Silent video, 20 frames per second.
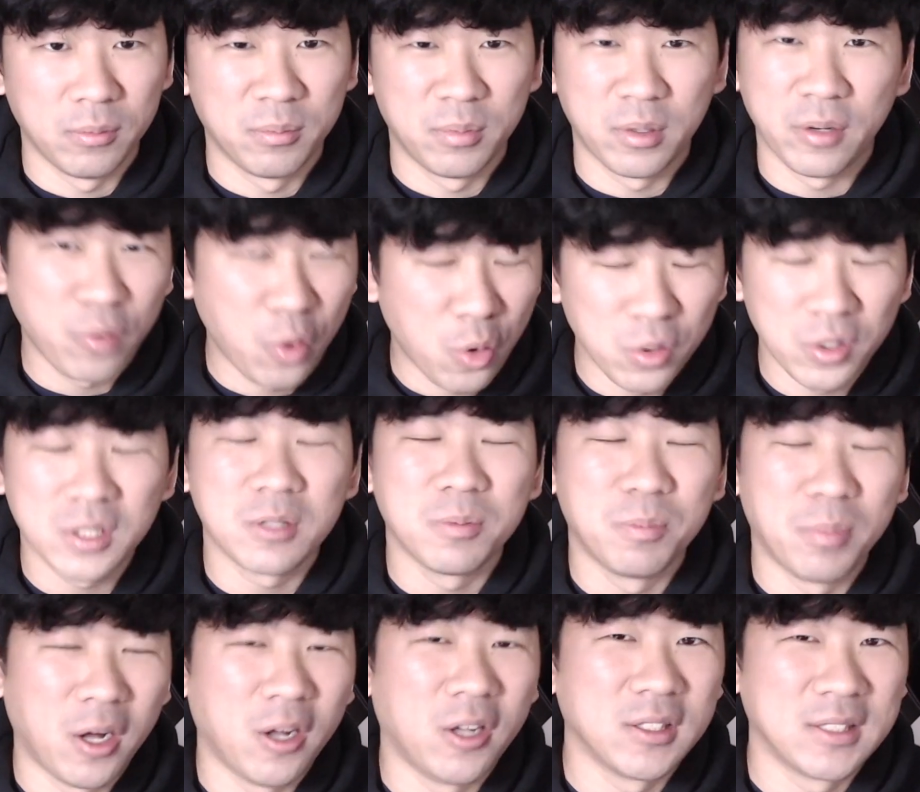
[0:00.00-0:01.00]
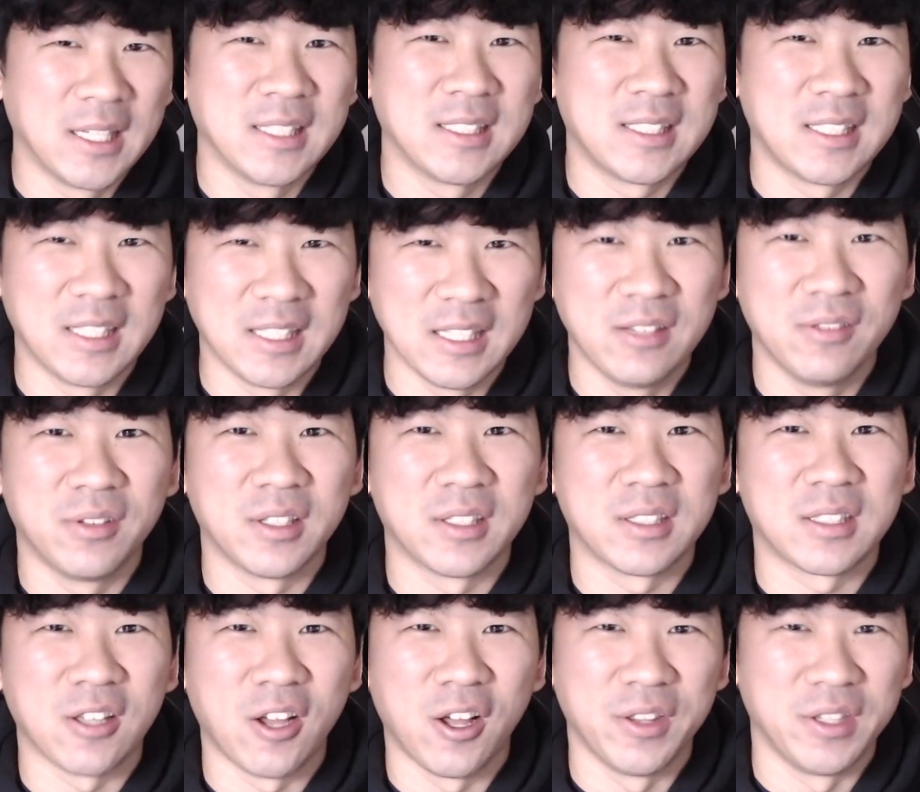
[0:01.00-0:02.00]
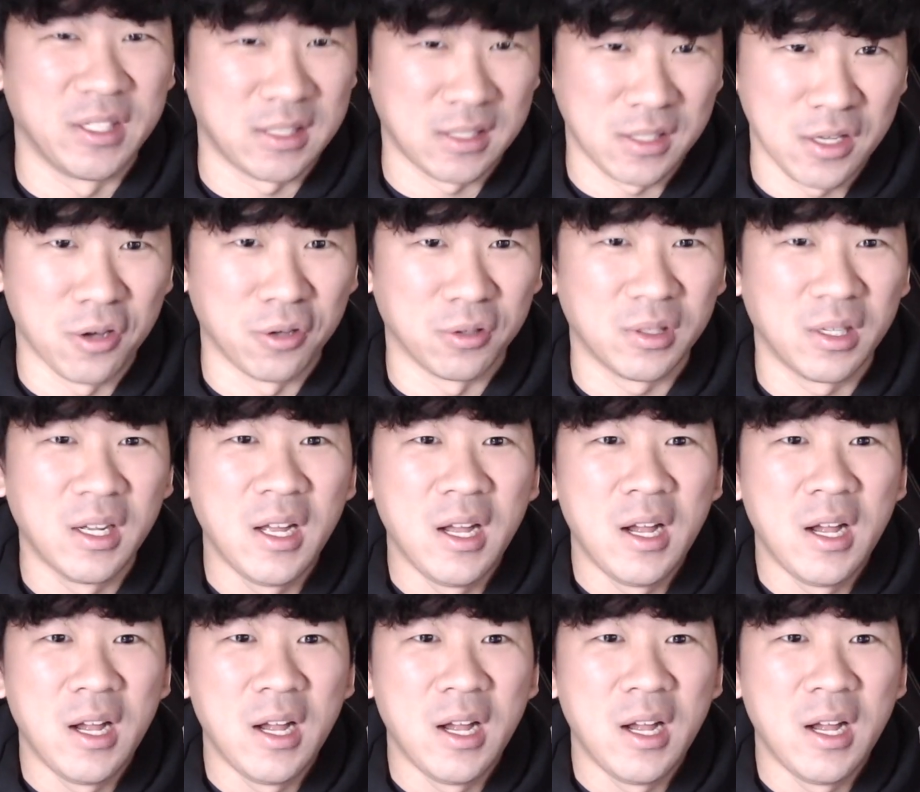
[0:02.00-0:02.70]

But of course, Paul doesn't leave us on this note.